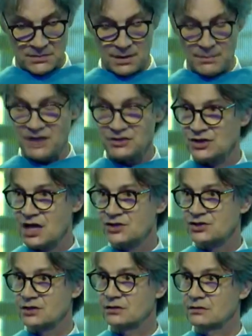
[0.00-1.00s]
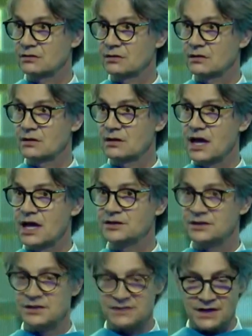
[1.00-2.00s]
imagination, and
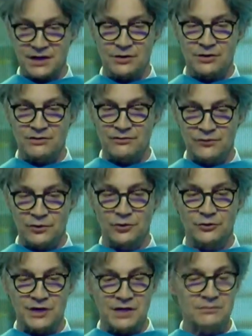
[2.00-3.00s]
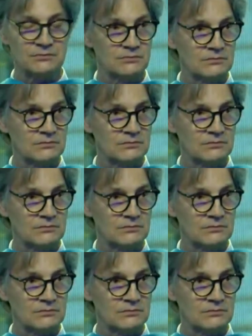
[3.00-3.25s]
a desire for learning?